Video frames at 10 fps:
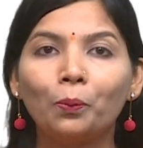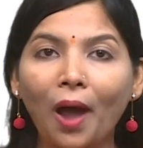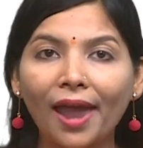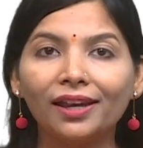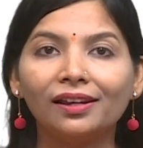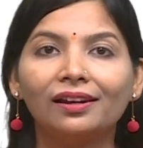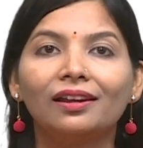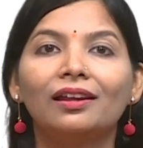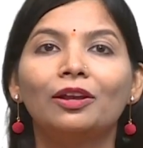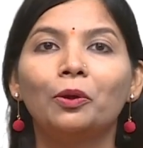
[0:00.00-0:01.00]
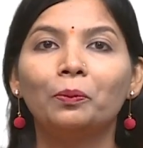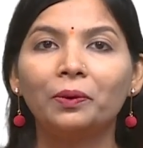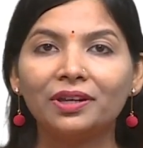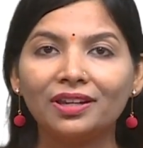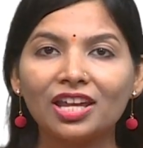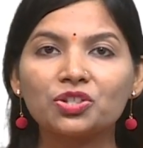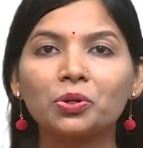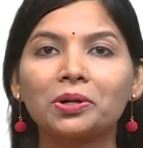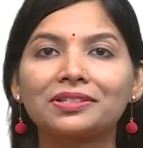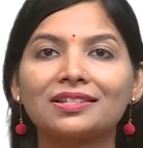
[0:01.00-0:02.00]
while windage
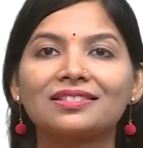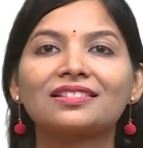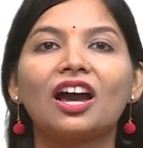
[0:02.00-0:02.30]
losses